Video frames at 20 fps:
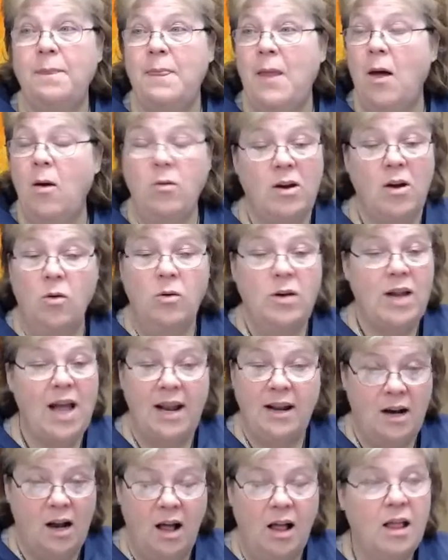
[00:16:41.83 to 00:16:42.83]
No, not
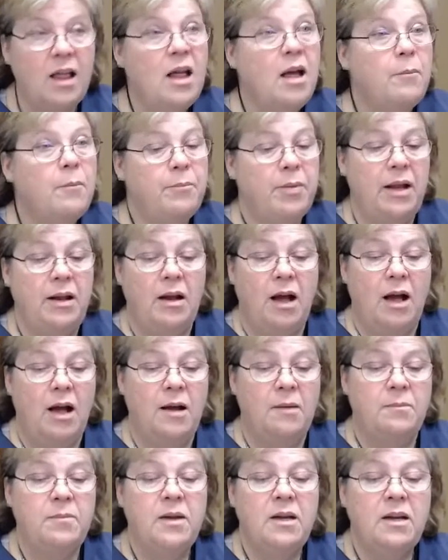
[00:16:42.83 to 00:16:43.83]
at all. But
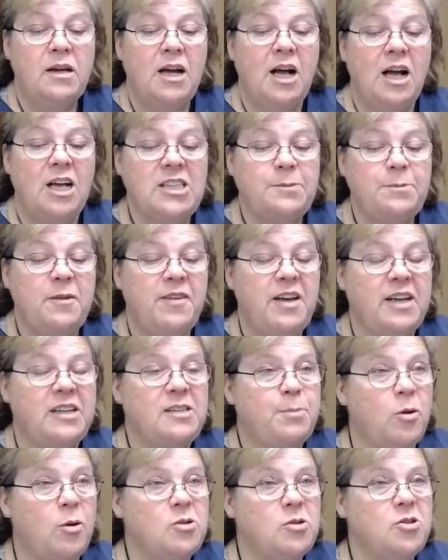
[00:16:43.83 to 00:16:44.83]
cusp of
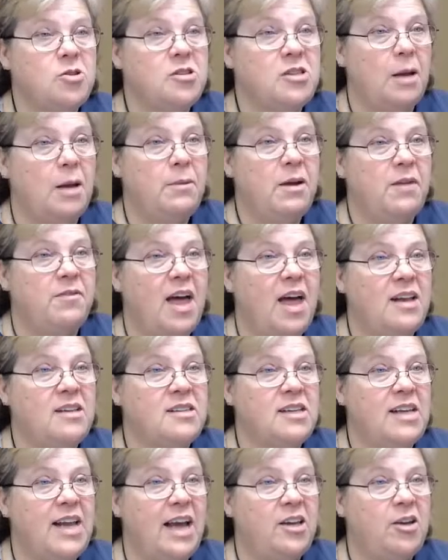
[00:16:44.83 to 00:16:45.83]
exposures. Tell me if that
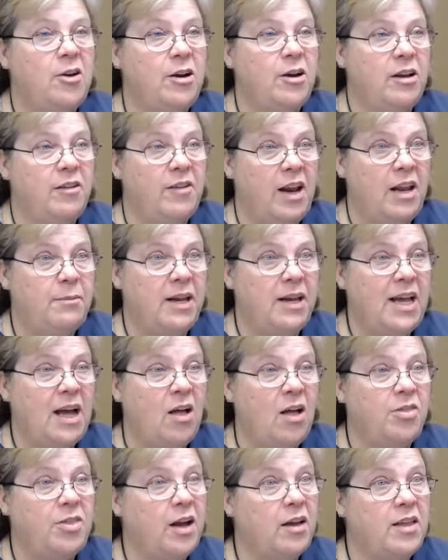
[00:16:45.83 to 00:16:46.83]
isn't accurate. If anybody
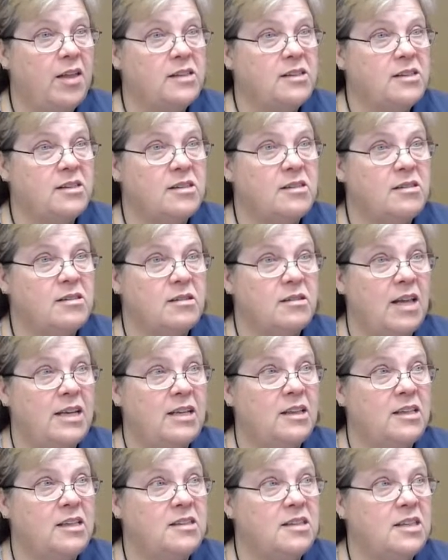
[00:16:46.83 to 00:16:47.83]
out there that's like
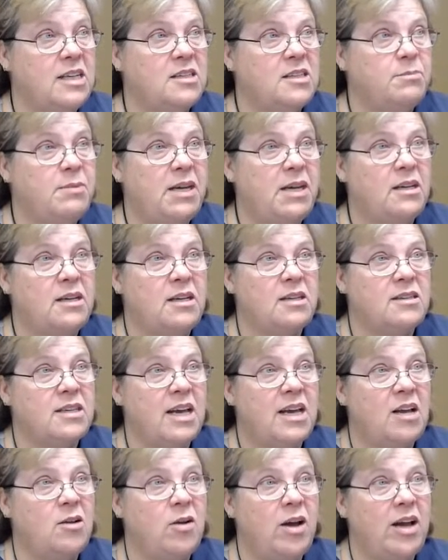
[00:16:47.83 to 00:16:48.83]
listening to me, because
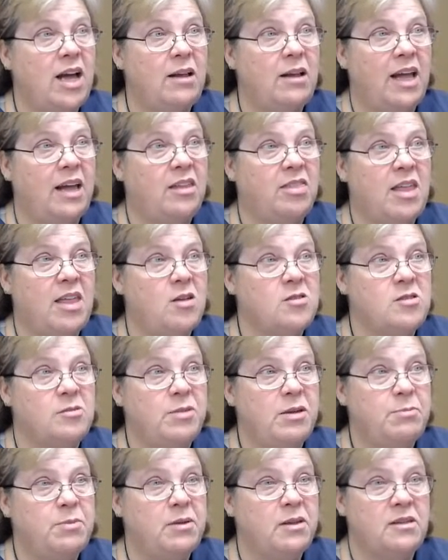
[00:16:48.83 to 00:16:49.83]
I got like 1,000
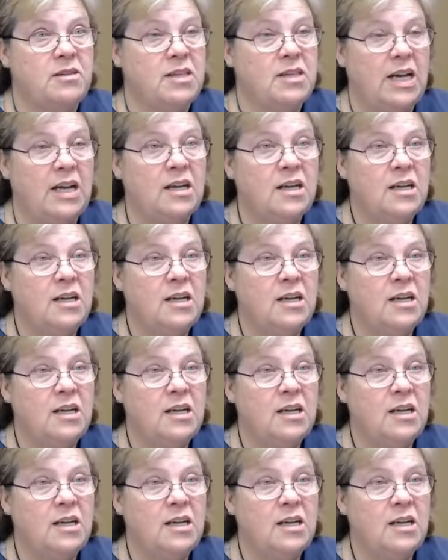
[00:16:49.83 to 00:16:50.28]
people listening.